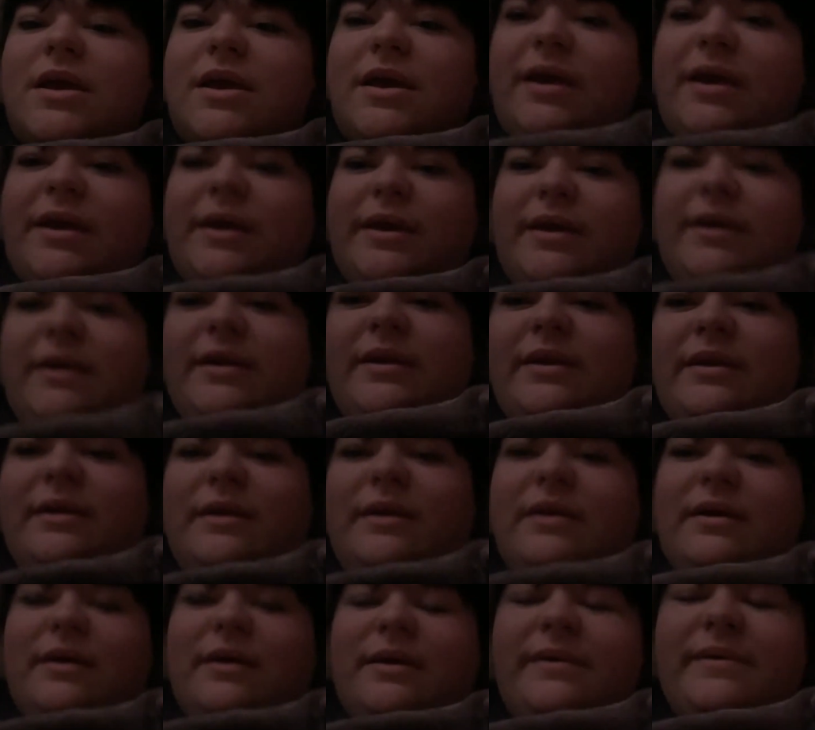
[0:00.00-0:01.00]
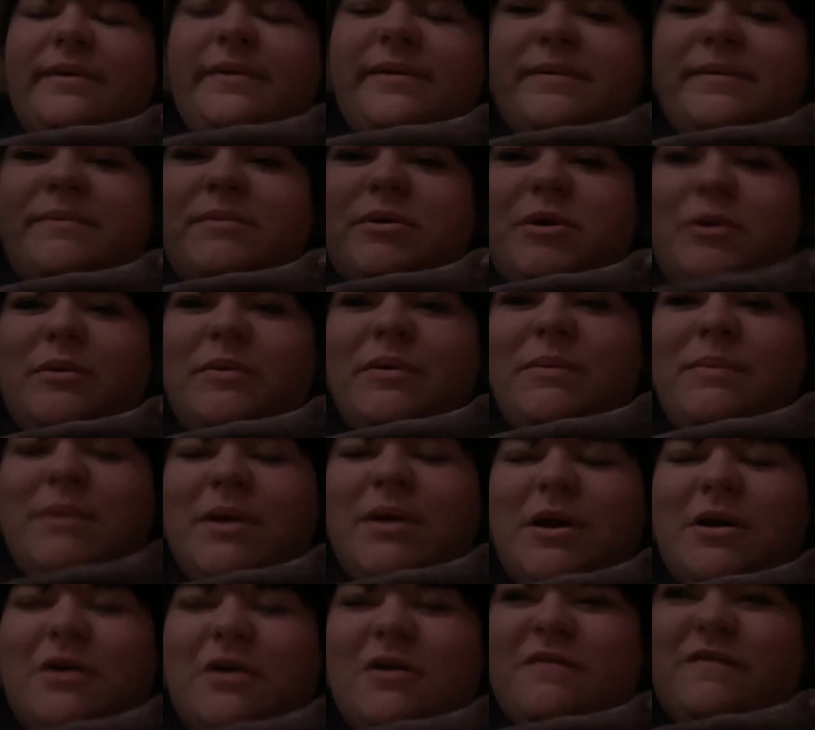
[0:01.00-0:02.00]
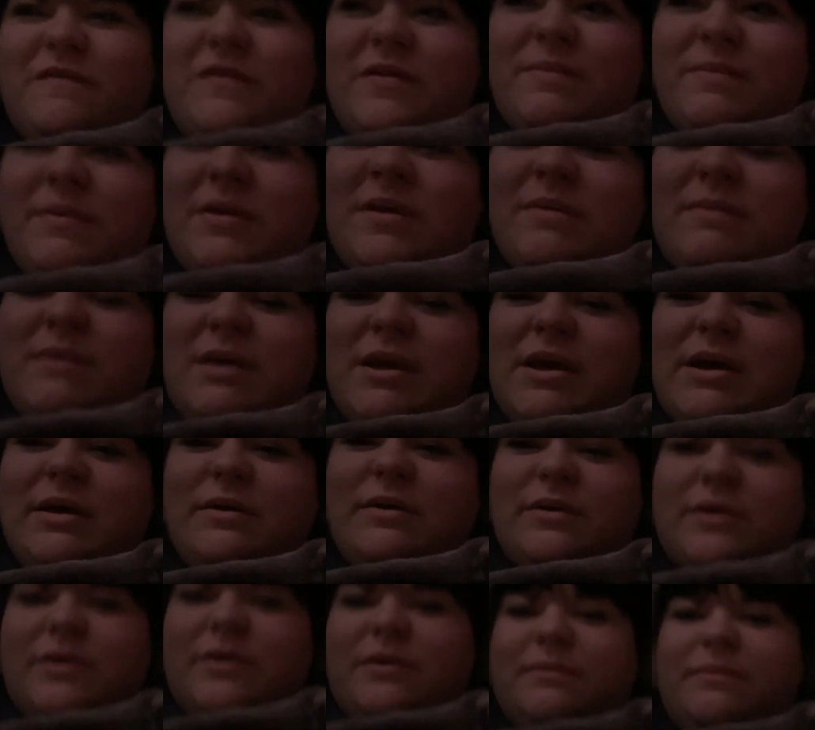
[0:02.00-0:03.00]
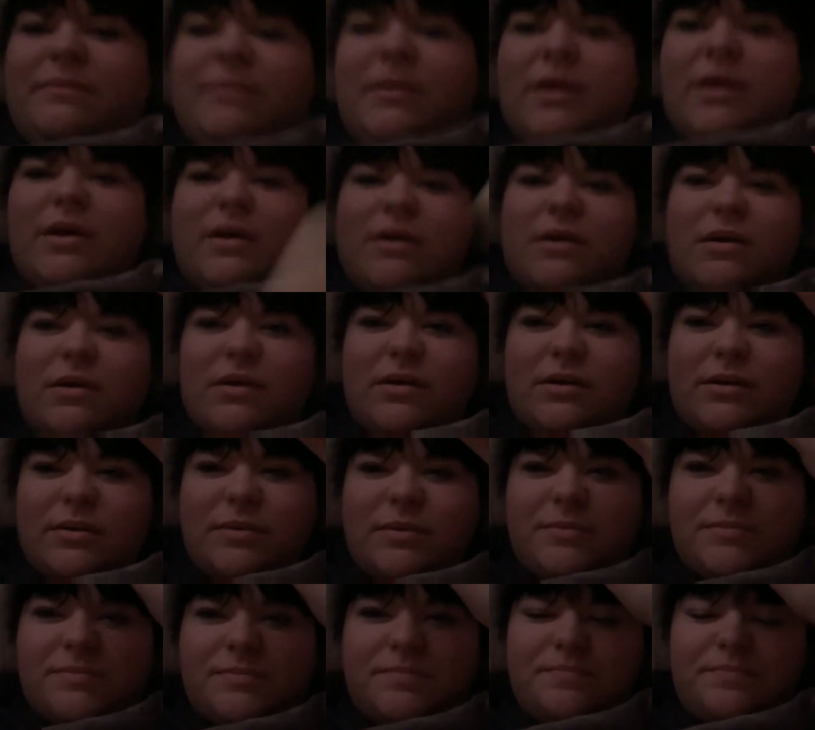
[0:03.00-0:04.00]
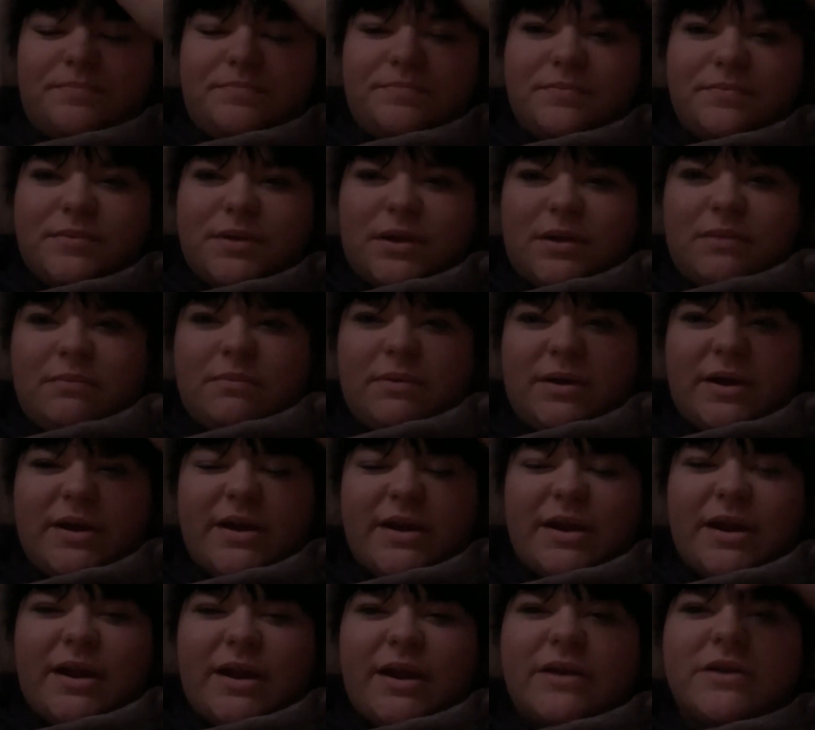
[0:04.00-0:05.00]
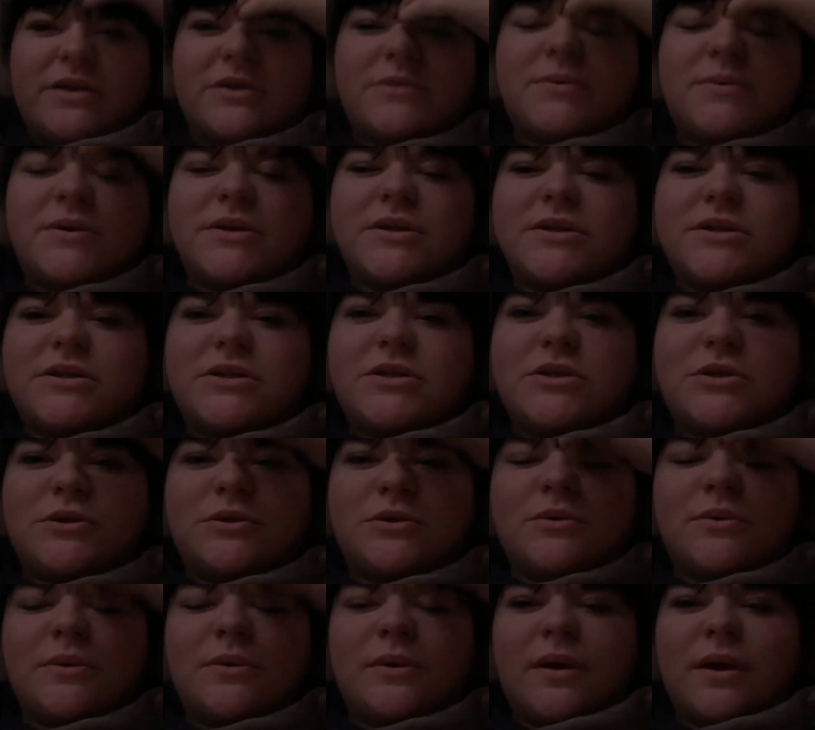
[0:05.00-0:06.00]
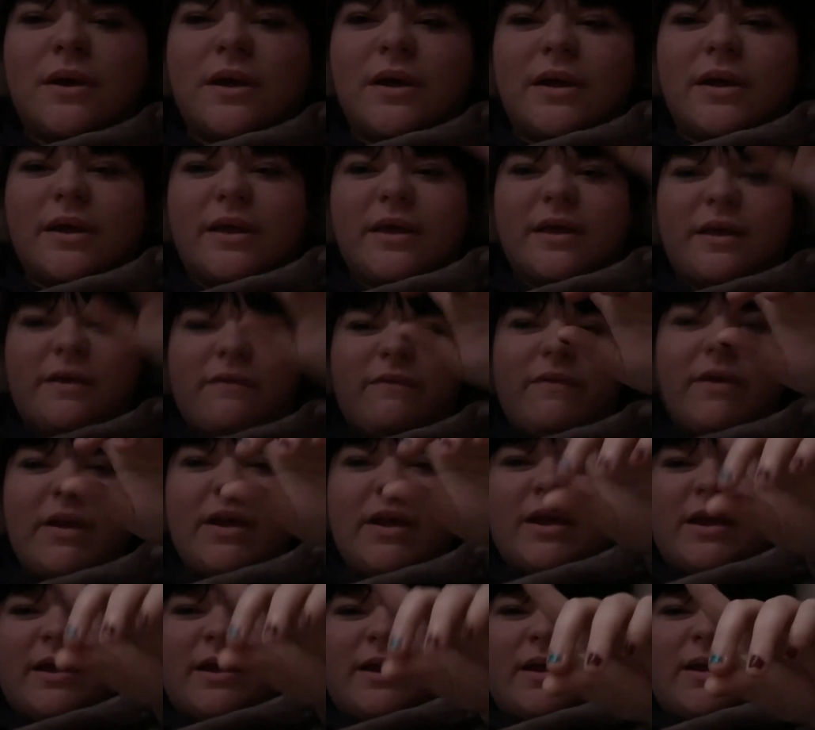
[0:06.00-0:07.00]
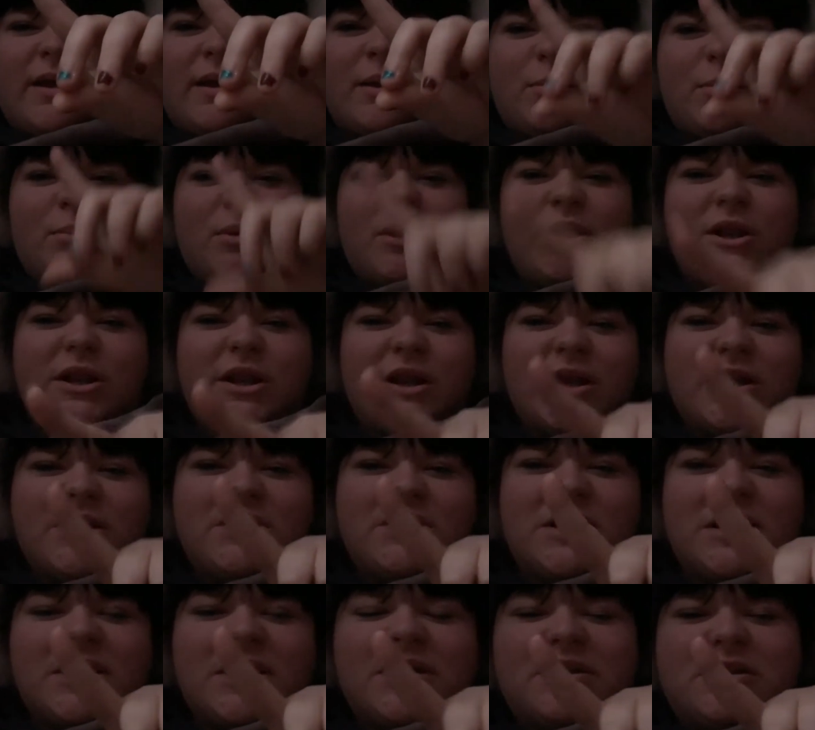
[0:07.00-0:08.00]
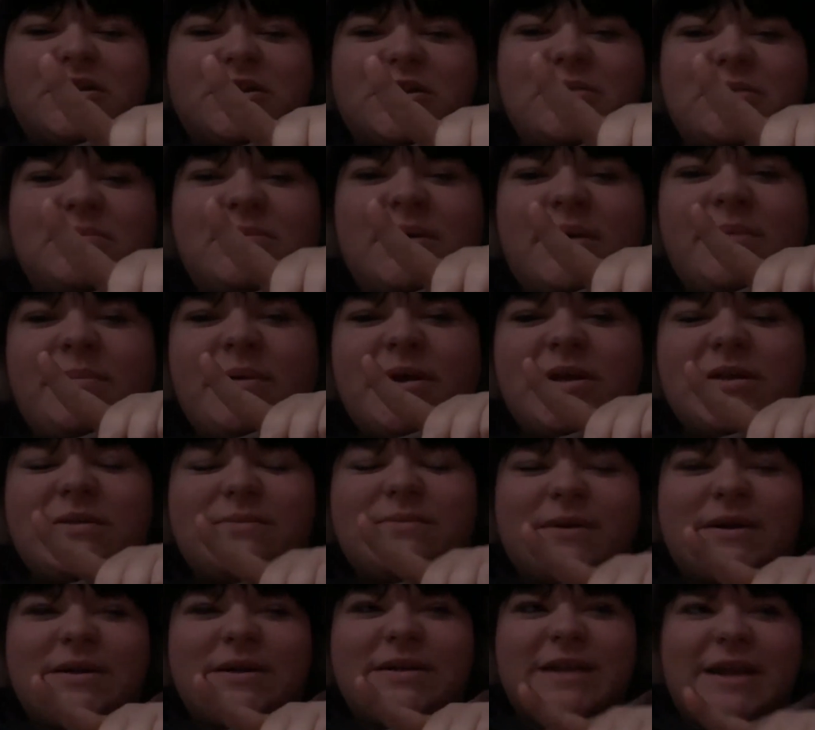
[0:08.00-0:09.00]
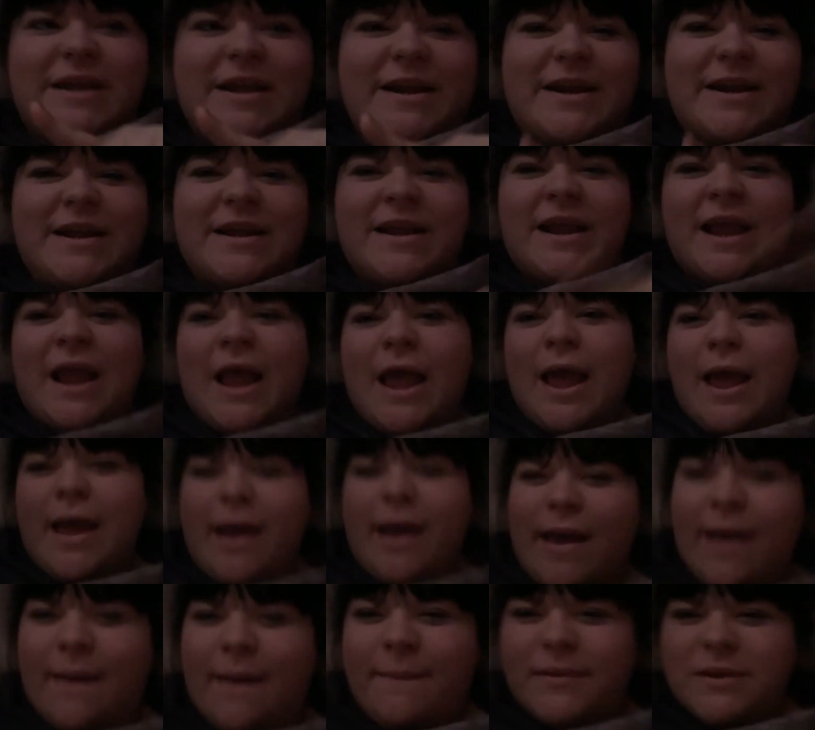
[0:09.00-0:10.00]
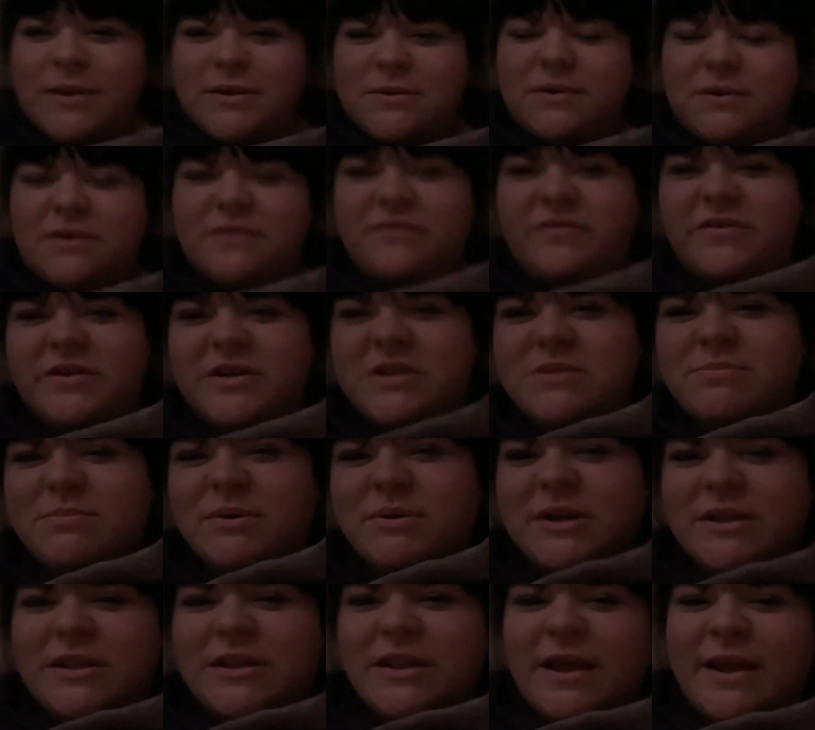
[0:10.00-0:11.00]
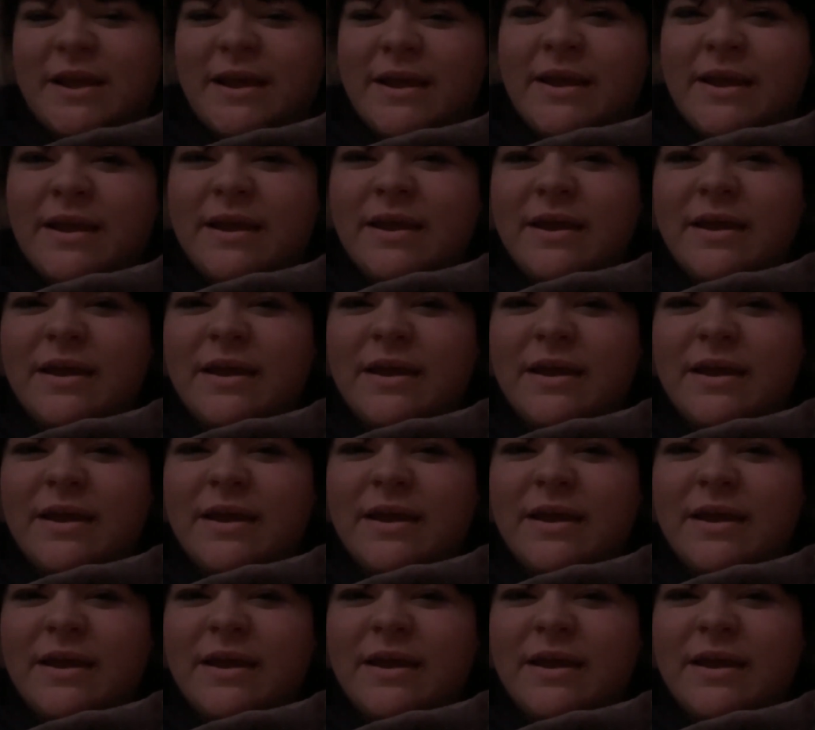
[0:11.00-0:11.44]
And I'm going to make coffee, maybe. I don't know. But I just want to give a birthday shout out to my best friend Danny. Happy 21st birthday.